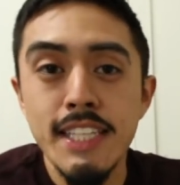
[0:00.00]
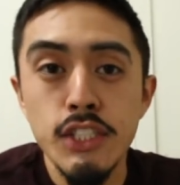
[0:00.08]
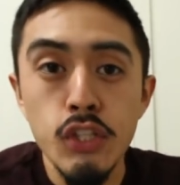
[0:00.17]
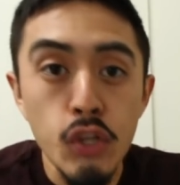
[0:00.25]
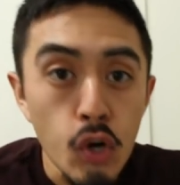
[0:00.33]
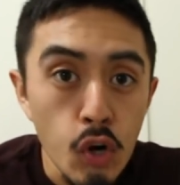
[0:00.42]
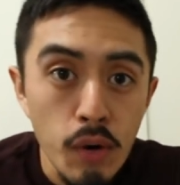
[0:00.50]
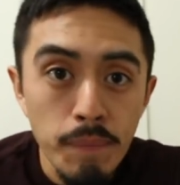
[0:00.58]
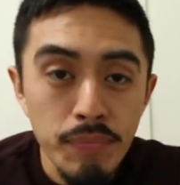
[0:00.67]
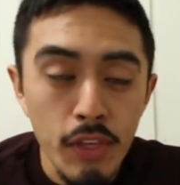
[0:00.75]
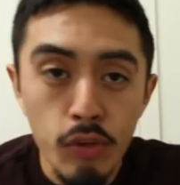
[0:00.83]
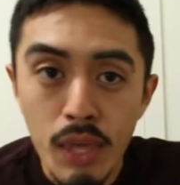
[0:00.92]
it's
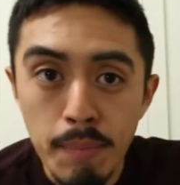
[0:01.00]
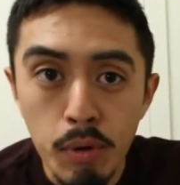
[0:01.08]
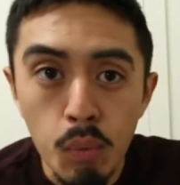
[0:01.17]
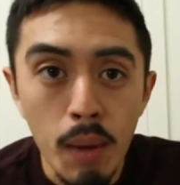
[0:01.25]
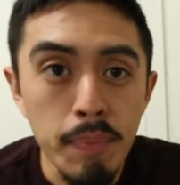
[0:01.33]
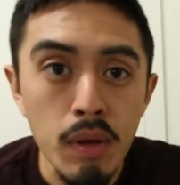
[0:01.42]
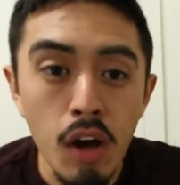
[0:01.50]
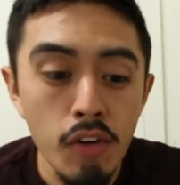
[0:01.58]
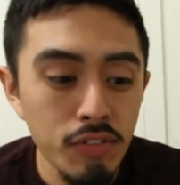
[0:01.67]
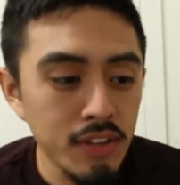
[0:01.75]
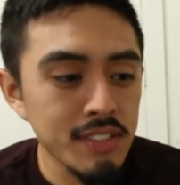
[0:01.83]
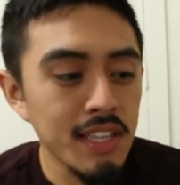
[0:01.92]
dirt that you keep on wiping
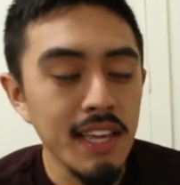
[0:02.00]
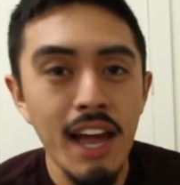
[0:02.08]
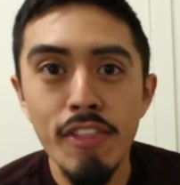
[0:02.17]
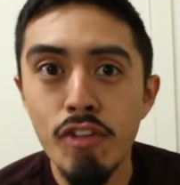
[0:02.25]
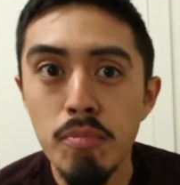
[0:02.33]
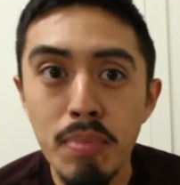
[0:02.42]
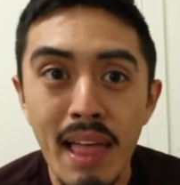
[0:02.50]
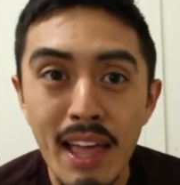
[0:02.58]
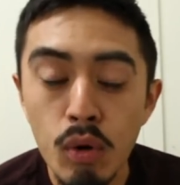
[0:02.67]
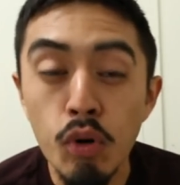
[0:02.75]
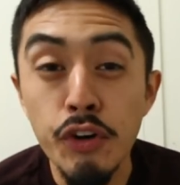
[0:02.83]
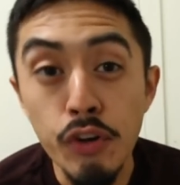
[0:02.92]
off because it's like either
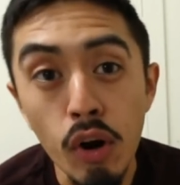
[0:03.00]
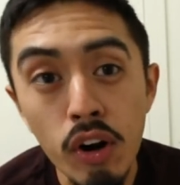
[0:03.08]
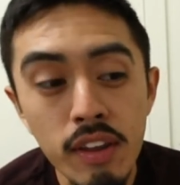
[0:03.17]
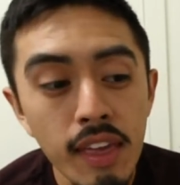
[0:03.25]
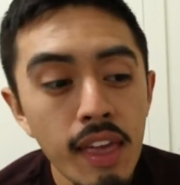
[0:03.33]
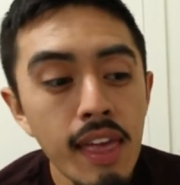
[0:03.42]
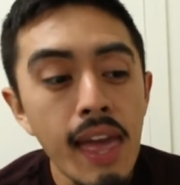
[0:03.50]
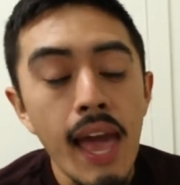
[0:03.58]
black or dark,